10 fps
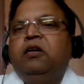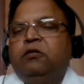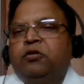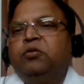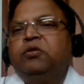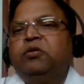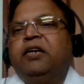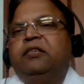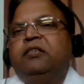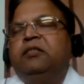so
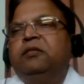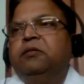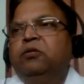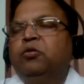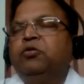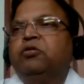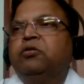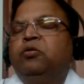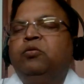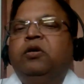that
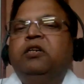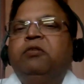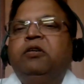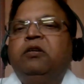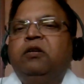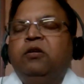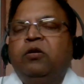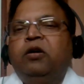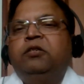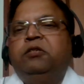those who are even
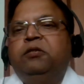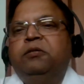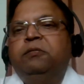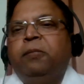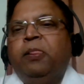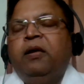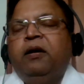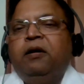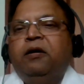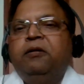not
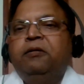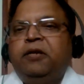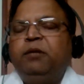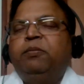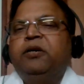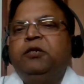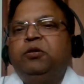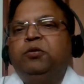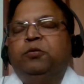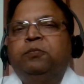deeper
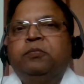into